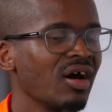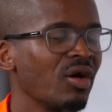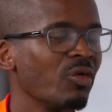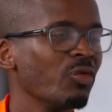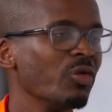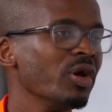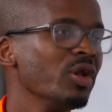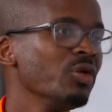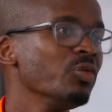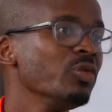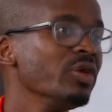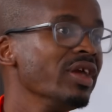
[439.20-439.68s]

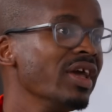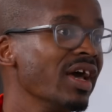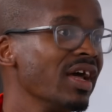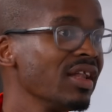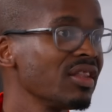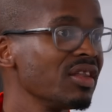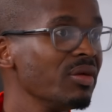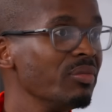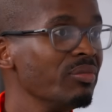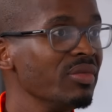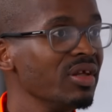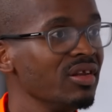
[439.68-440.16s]
when we
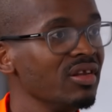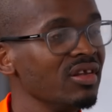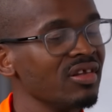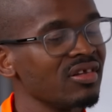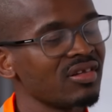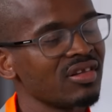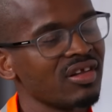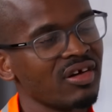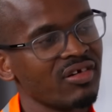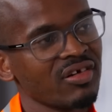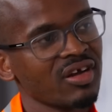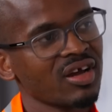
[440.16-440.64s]
had the
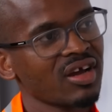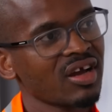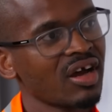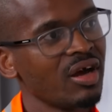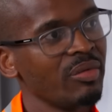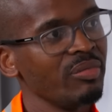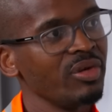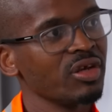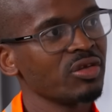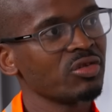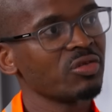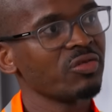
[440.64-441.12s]
minister
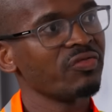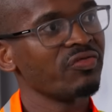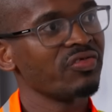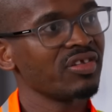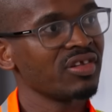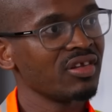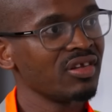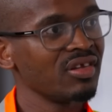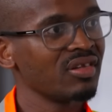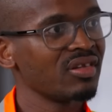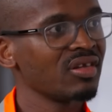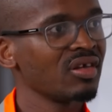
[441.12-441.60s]
coming to
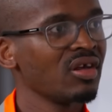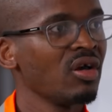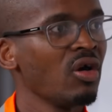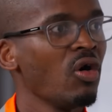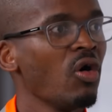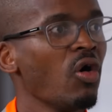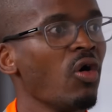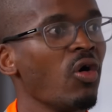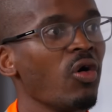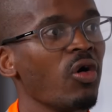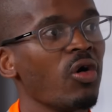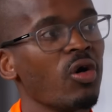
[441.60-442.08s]

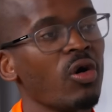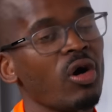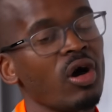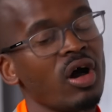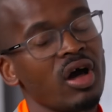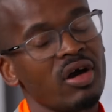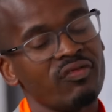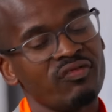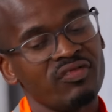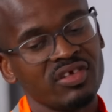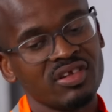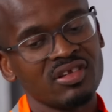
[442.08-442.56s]

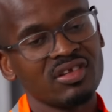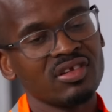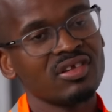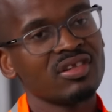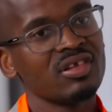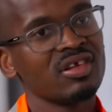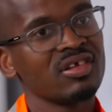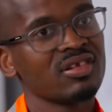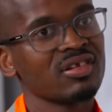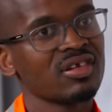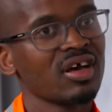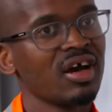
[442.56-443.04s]

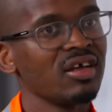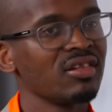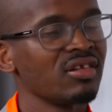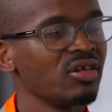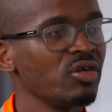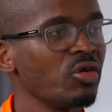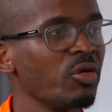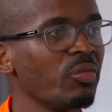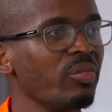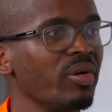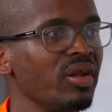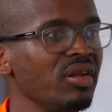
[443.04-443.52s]
visit the site
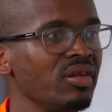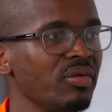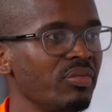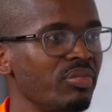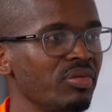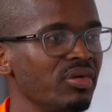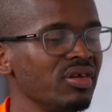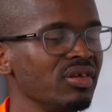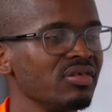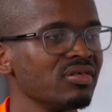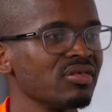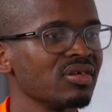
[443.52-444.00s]
and open the
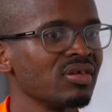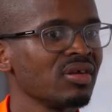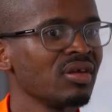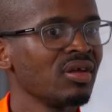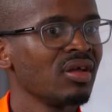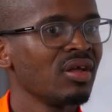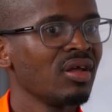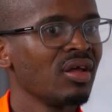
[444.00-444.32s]
bridge,